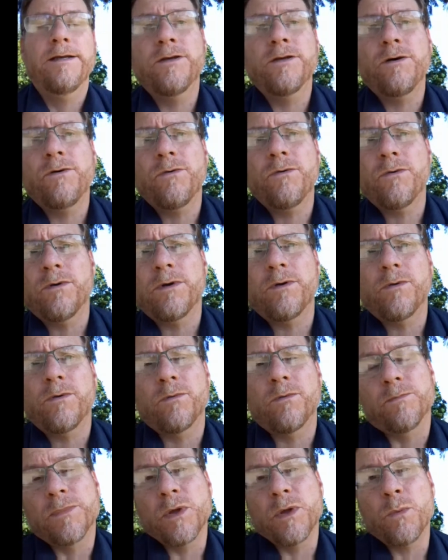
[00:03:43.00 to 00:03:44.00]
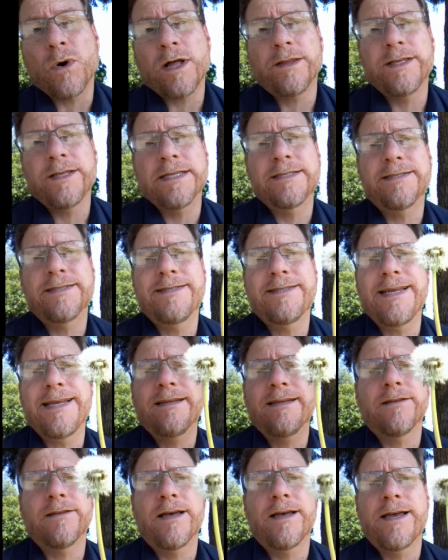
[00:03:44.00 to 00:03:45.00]
So while this
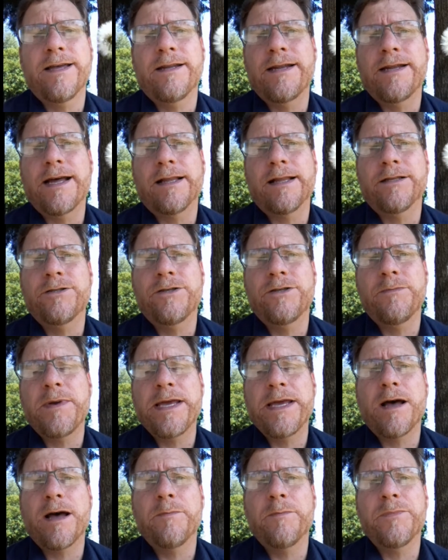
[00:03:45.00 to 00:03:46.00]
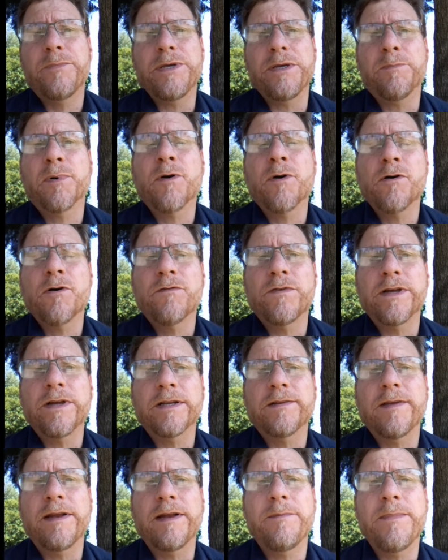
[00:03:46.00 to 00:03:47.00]
dandelion analogy may not be
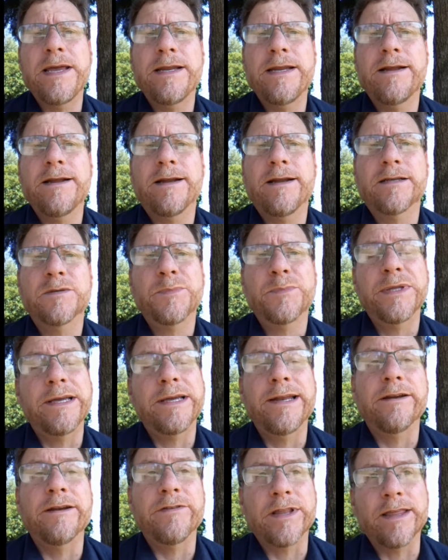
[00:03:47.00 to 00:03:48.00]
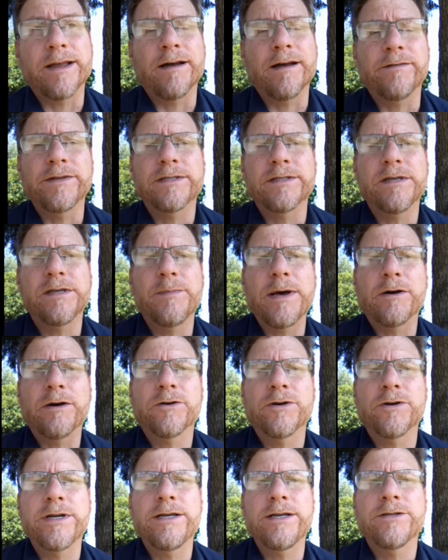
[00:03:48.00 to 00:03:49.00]
perfect, and it may not explain everything, obviously,
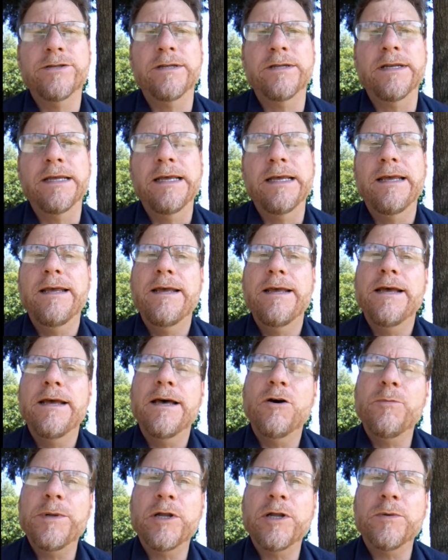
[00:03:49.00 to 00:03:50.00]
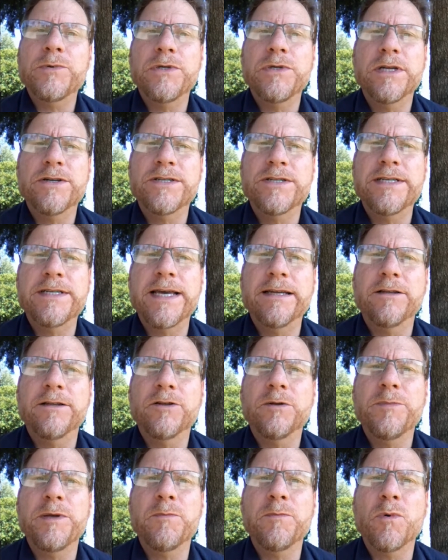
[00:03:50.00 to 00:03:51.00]
about creation, I hope it helps you understand
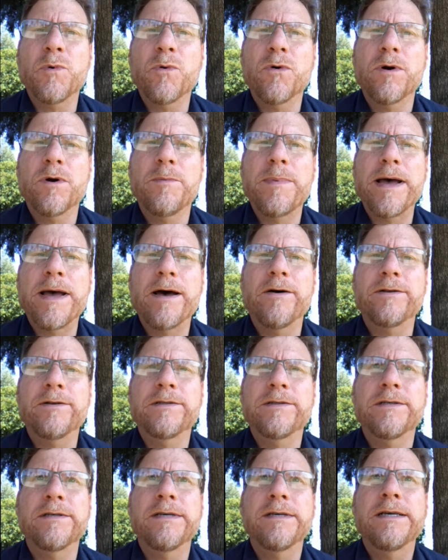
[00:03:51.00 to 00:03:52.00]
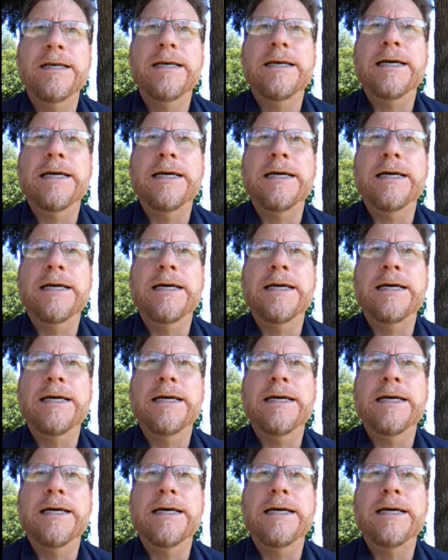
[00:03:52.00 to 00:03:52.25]
a little bit more about